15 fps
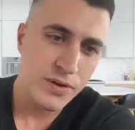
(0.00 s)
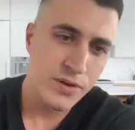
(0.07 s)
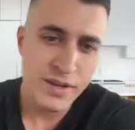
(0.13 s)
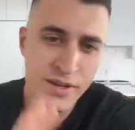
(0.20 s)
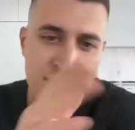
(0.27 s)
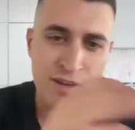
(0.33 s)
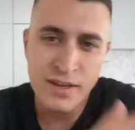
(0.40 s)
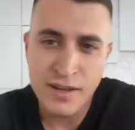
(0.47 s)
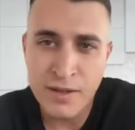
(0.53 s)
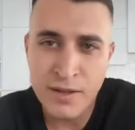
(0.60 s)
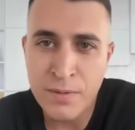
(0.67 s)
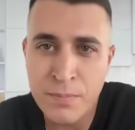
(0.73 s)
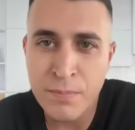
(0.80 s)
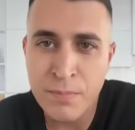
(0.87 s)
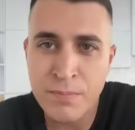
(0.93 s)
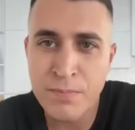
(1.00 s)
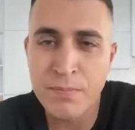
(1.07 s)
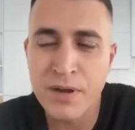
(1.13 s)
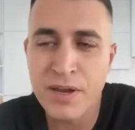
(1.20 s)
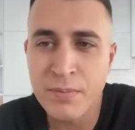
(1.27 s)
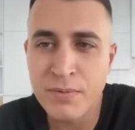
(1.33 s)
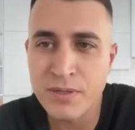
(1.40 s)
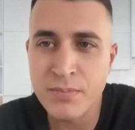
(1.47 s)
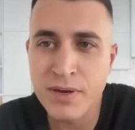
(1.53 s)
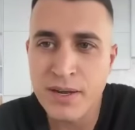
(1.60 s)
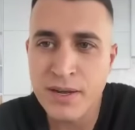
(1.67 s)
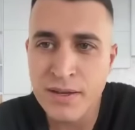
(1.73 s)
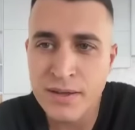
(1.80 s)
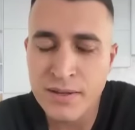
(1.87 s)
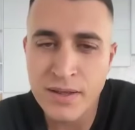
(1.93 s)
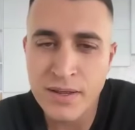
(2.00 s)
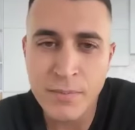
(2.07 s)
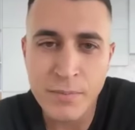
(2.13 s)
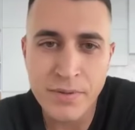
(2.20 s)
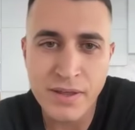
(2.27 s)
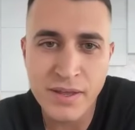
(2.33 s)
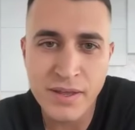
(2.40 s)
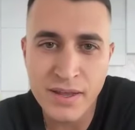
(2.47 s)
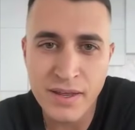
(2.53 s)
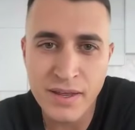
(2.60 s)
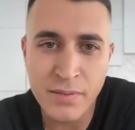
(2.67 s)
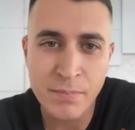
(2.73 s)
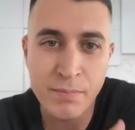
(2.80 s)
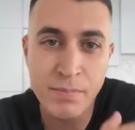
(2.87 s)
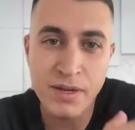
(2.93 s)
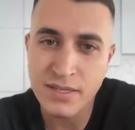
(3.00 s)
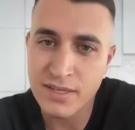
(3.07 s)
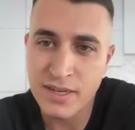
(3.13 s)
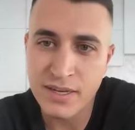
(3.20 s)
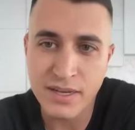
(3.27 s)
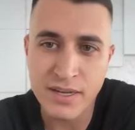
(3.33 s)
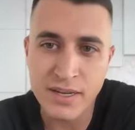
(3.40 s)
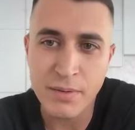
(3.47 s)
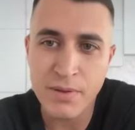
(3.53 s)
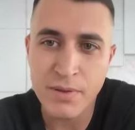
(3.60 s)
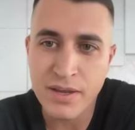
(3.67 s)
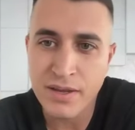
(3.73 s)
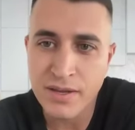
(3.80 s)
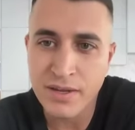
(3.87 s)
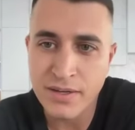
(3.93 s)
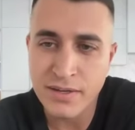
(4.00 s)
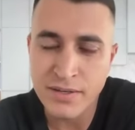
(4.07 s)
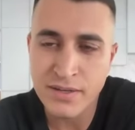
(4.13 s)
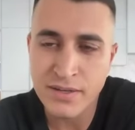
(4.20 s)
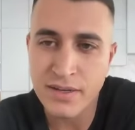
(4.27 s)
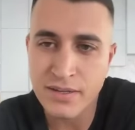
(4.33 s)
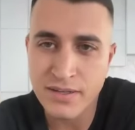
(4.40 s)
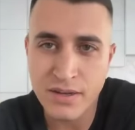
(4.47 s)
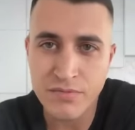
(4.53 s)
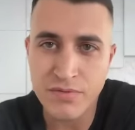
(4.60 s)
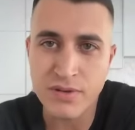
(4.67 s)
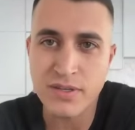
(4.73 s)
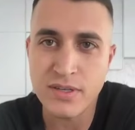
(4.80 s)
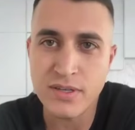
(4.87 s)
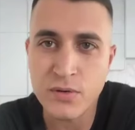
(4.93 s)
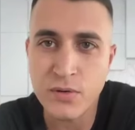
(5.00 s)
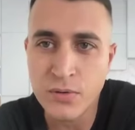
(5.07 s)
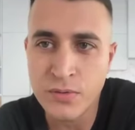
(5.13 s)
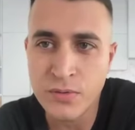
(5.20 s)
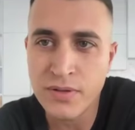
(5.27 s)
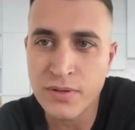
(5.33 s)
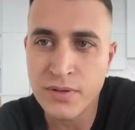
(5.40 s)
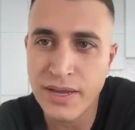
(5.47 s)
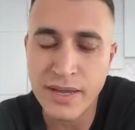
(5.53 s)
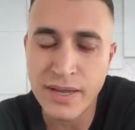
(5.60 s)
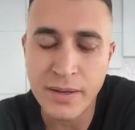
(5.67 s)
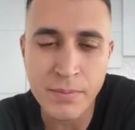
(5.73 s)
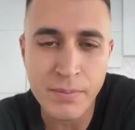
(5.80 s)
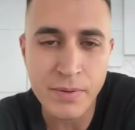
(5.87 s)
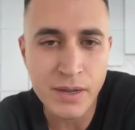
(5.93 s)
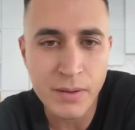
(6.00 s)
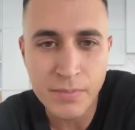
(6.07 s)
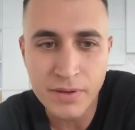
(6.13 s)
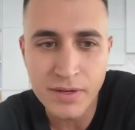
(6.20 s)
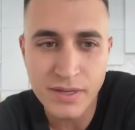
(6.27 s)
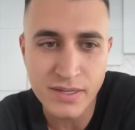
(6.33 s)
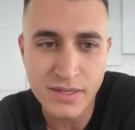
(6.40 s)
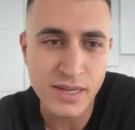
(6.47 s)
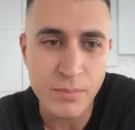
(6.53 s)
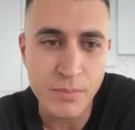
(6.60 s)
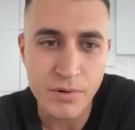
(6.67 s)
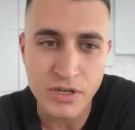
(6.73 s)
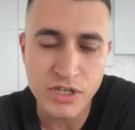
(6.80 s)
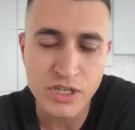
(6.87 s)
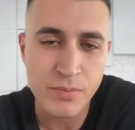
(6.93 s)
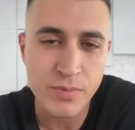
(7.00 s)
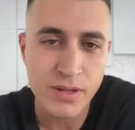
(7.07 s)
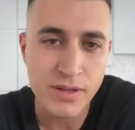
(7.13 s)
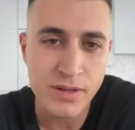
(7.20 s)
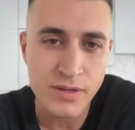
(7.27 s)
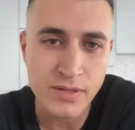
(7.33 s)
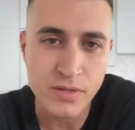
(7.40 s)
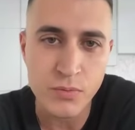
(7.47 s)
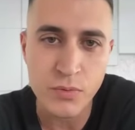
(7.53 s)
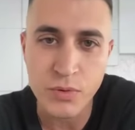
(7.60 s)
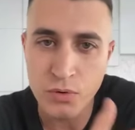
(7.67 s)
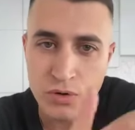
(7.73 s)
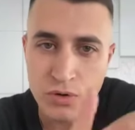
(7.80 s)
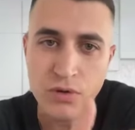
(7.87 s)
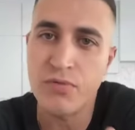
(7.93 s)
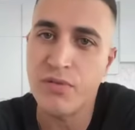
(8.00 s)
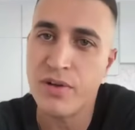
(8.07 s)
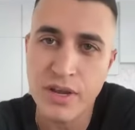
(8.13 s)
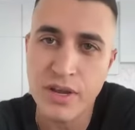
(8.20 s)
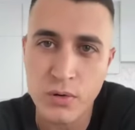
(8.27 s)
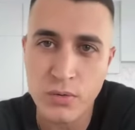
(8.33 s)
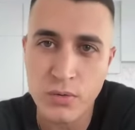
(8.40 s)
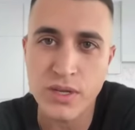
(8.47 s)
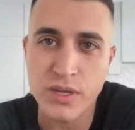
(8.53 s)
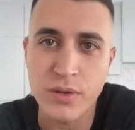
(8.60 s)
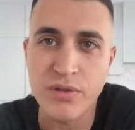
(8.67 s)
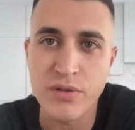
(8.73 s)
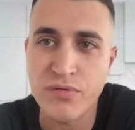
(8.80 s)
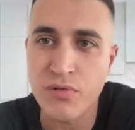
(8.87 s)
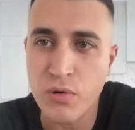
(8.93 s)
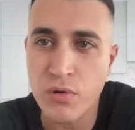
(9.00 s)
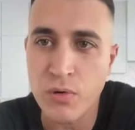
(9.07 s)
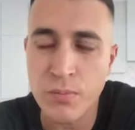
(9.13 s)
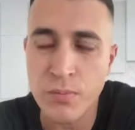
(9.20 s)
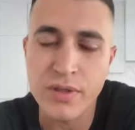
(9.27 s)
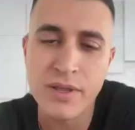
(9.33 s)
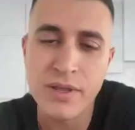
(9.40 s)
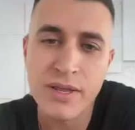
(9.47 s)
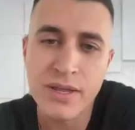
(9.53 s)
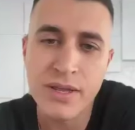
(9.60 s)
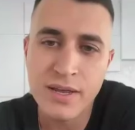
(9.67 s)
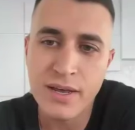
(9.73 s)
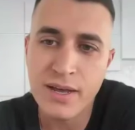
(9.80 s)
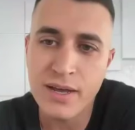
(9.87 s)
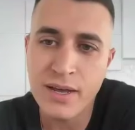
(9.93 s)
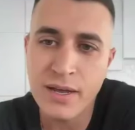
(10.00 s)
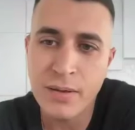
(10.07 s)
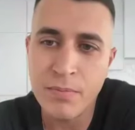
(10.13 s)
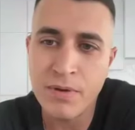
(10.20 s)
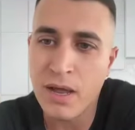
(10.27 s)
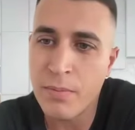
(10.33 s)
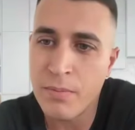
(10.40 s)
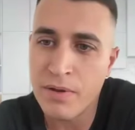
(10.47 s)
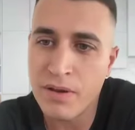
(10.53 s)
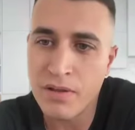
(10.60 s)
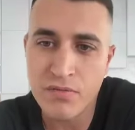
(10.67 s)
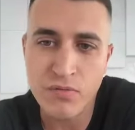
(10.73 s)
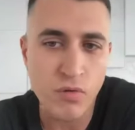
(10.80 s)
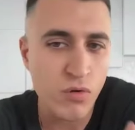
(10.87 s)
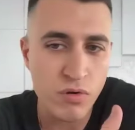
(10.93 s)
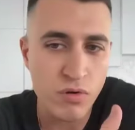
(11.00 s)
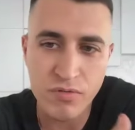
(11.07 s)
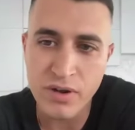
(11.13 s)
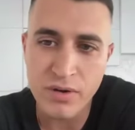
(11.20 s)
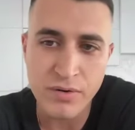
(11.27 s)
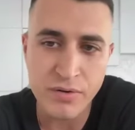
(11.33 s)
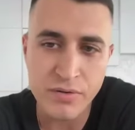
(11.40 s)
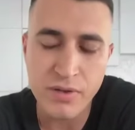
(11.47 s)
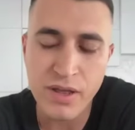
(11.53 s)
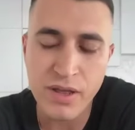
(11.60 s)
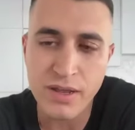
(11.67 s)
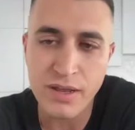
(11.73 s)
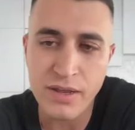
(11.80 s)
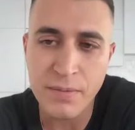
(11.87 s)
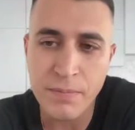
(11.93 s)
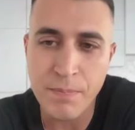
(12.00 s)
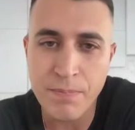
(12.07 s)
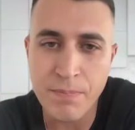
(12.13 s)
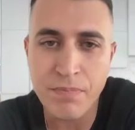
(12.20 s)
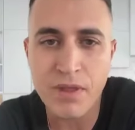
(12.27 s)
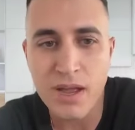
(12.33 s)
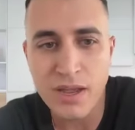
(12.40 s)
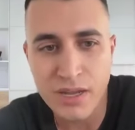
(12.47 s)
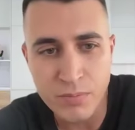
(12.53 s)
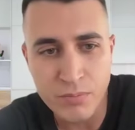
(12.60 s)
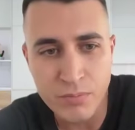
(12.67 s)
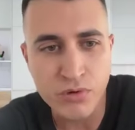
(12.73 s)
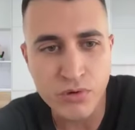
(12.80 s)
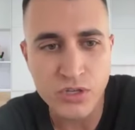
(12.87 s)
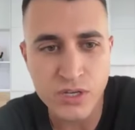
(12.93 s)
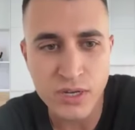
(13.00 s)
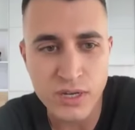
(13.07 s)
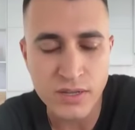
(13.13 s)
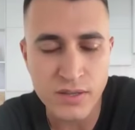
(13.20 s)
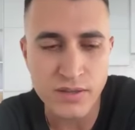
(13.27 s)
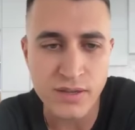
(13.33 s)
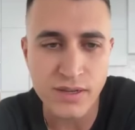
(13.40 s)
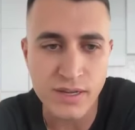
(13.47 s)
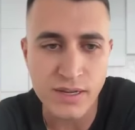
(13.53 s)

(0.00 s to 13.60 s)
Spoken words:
yeah, my name is Bar. I'm based here in the Bay Area in San Francisco. My company is Barcci Builders. We work very closely with Form cabinet for all of our high-end project.